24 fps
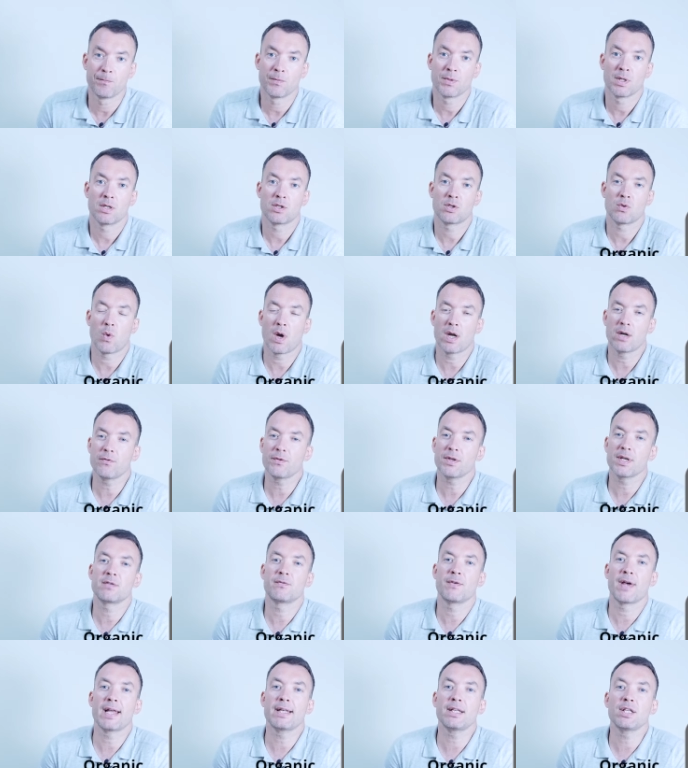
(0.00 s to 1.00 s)
So one of the
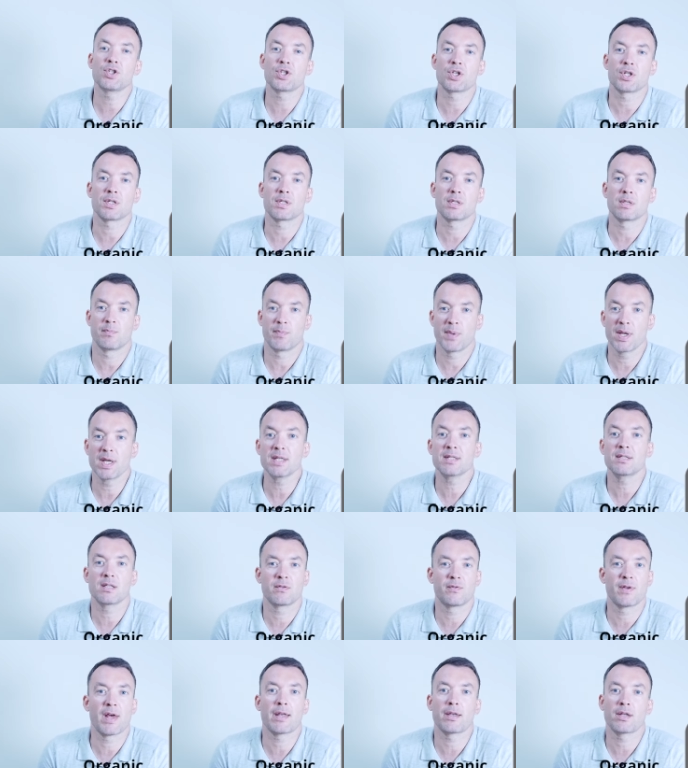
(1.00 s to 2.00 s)
advantages, biggest
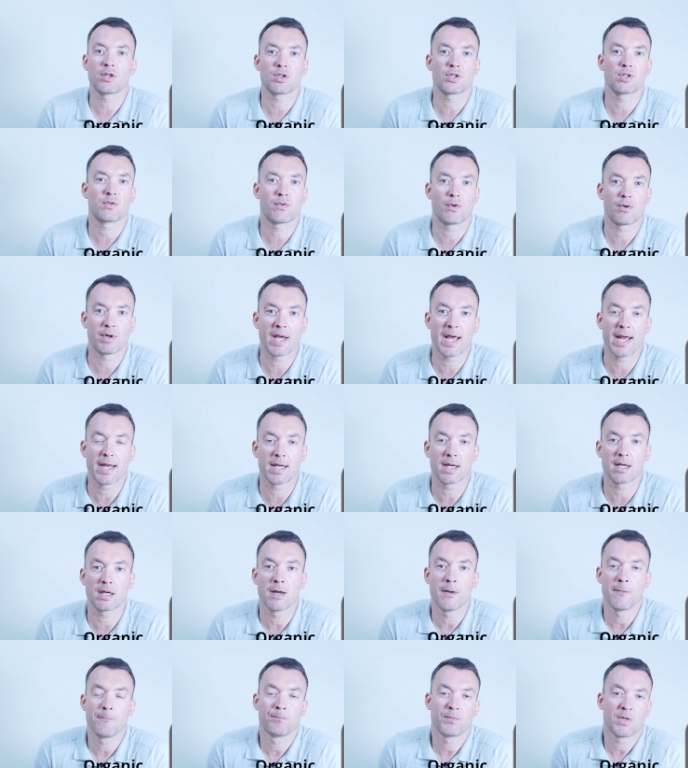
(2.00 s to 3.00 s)
advantages for organic
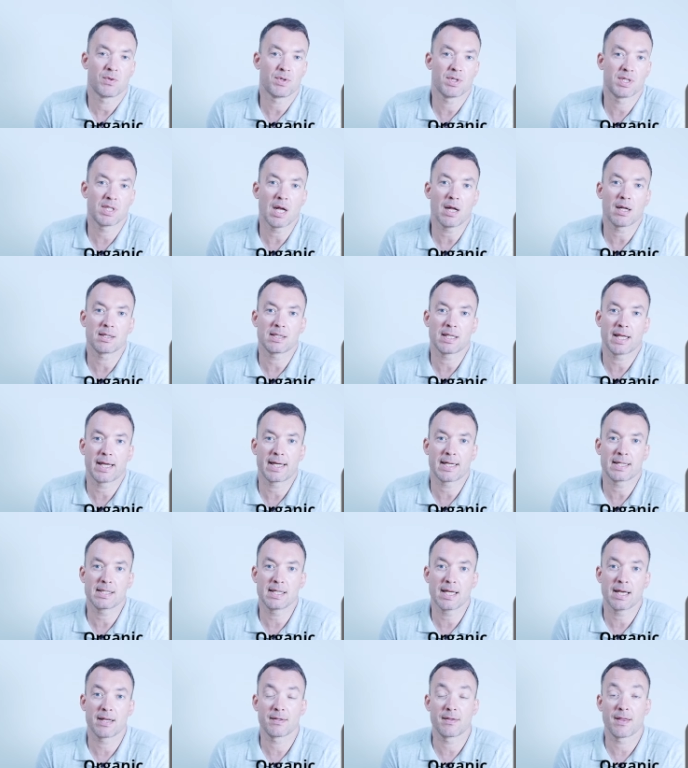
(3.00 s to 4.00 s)
results, like I
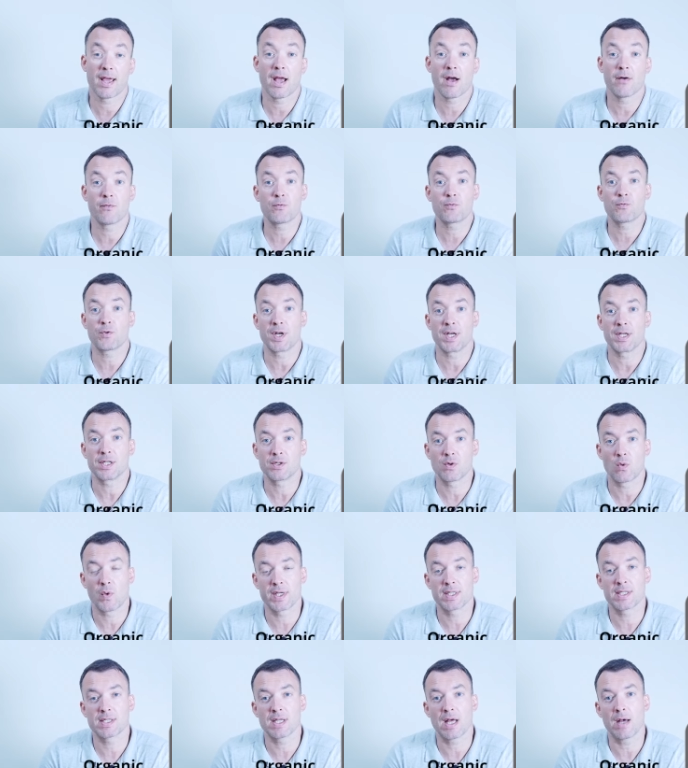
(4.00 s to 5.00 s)
said, they are free. So
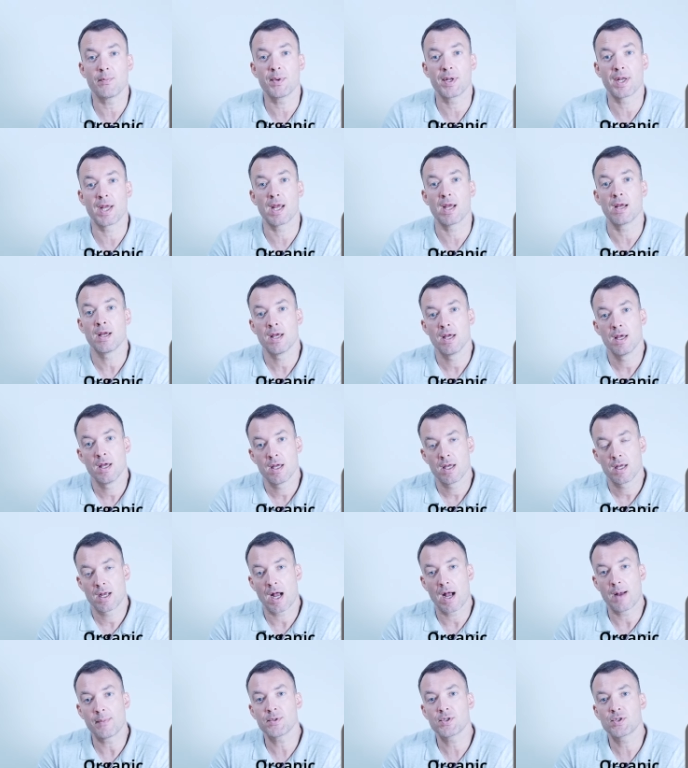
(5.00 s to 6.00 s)
when somebody
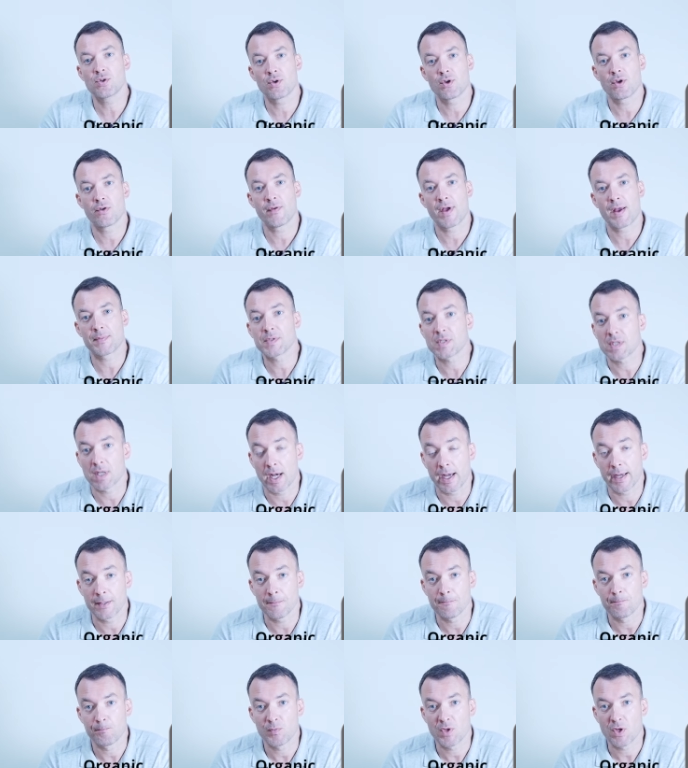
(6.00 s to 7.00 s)
comes to your
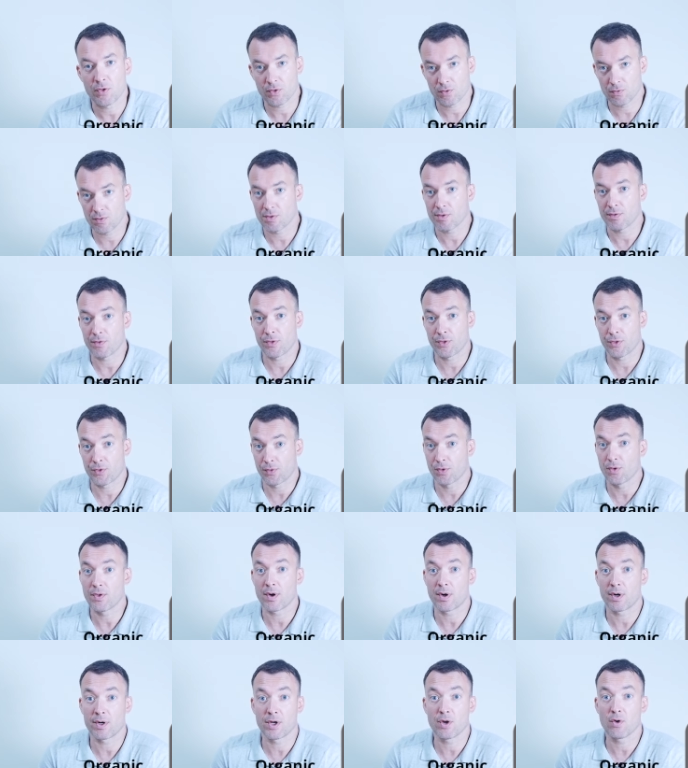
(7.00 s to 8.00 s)
website through
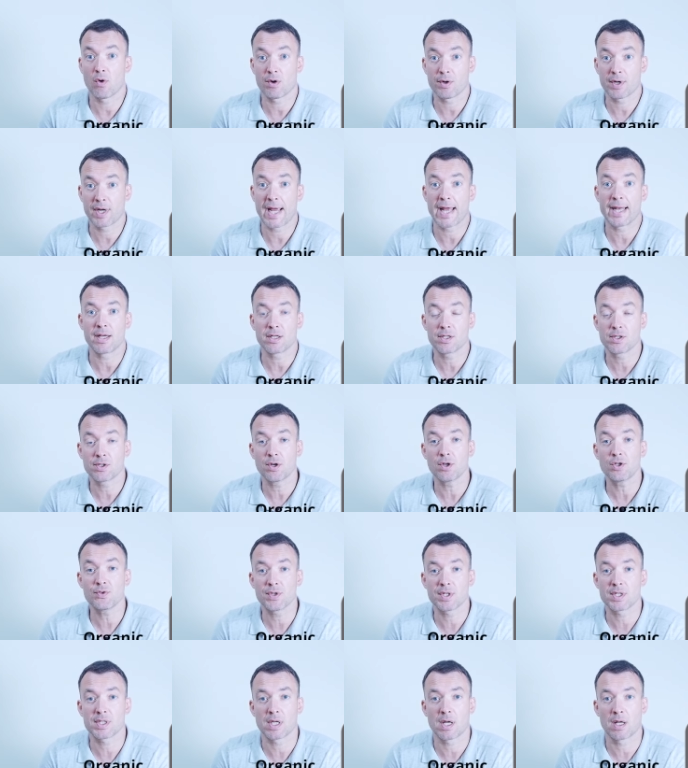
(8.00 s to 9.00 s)
your organic search
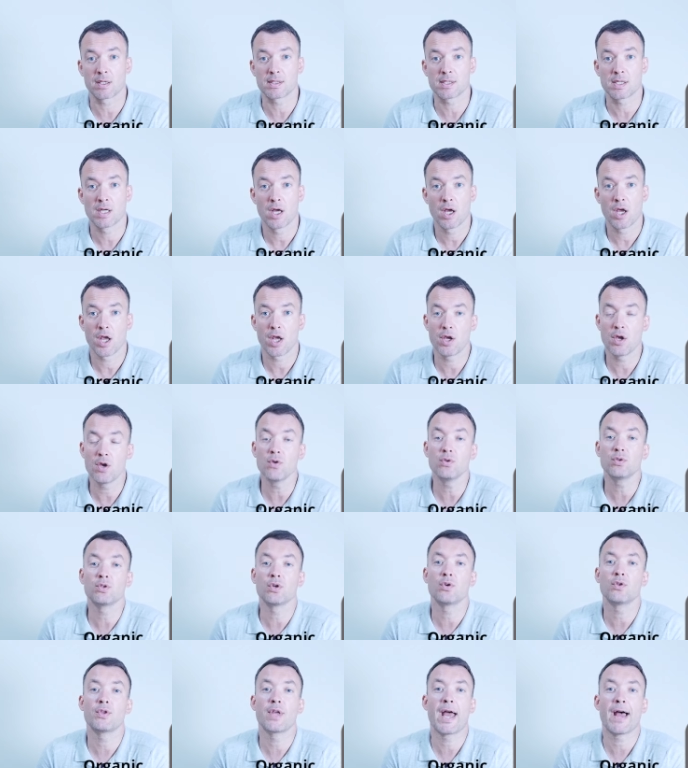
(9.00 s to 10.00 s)
results, you
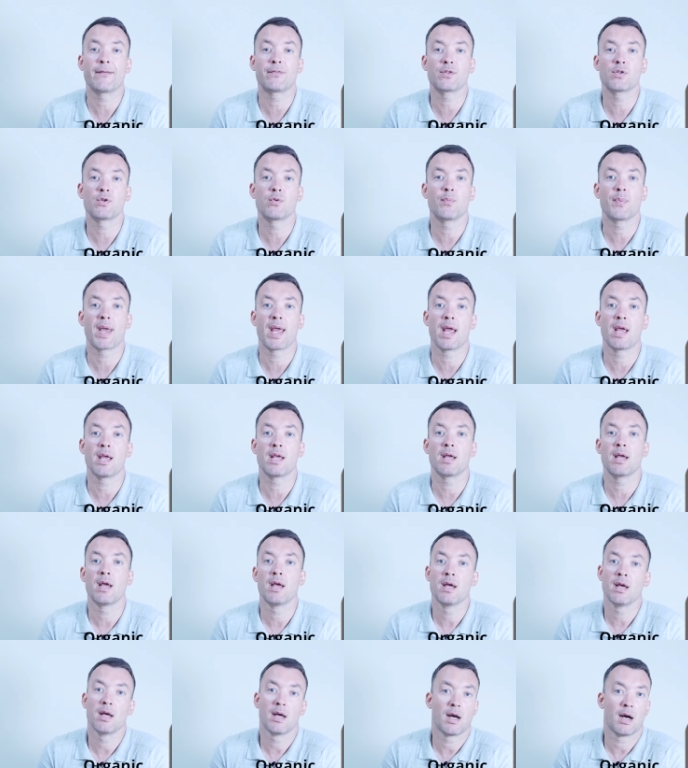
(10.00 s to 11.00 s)
don't have to pay
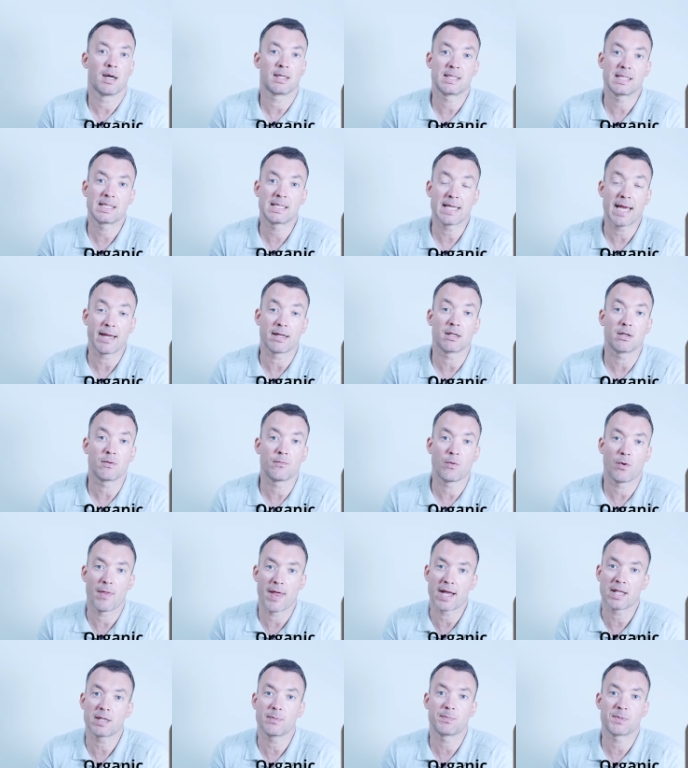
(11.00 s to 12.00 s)
a cent for
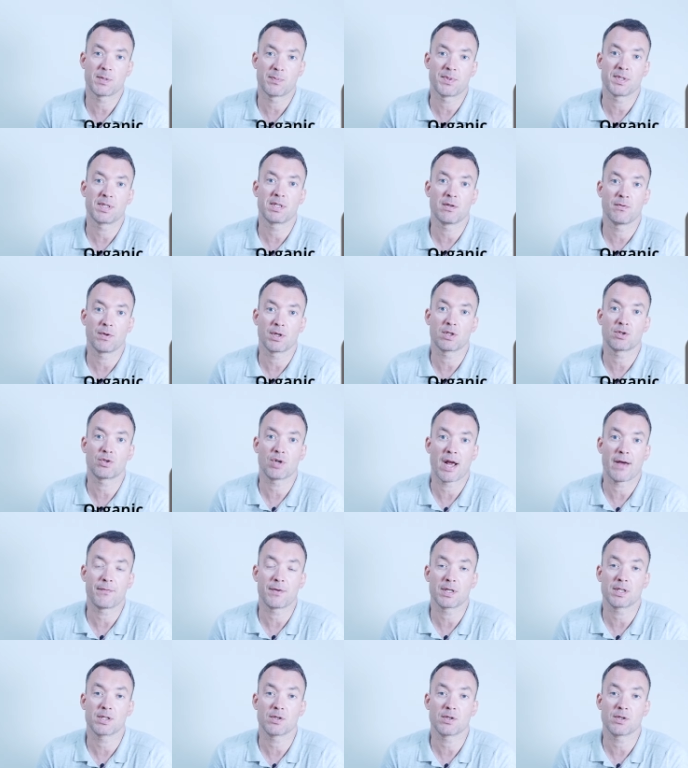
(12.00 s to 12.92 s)
that specific traffic.